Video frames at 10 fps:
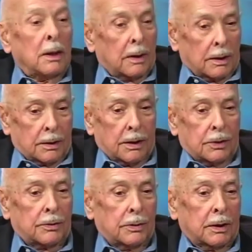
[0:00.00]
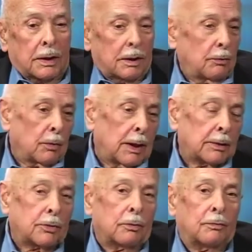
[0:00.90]
In addition to getting
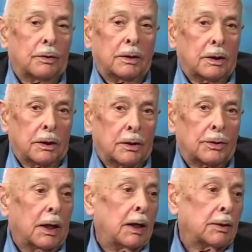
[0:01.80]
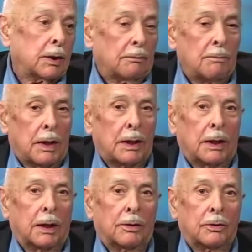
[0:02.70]
grants over the years, as have
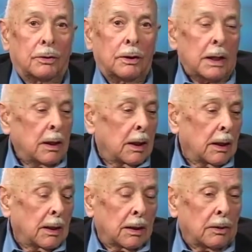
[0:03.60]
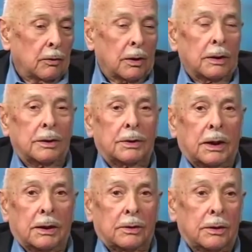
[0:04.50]
many other
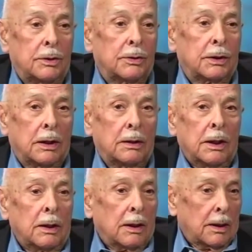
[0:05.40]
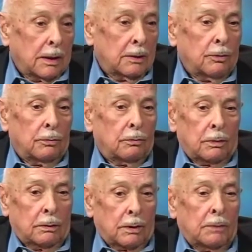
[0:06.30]
organizations,
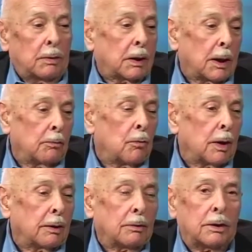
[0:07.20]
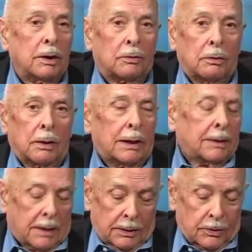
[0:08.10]
they became one of the,
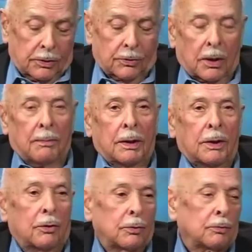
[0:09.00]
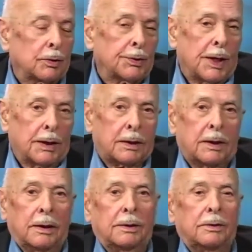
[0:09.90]
I just saw my notes, it was
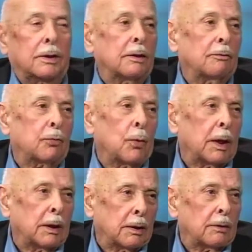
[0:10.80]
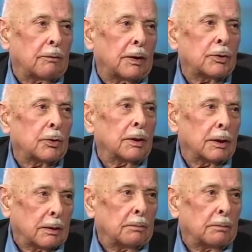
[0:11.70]
19 instead of 20 that eventually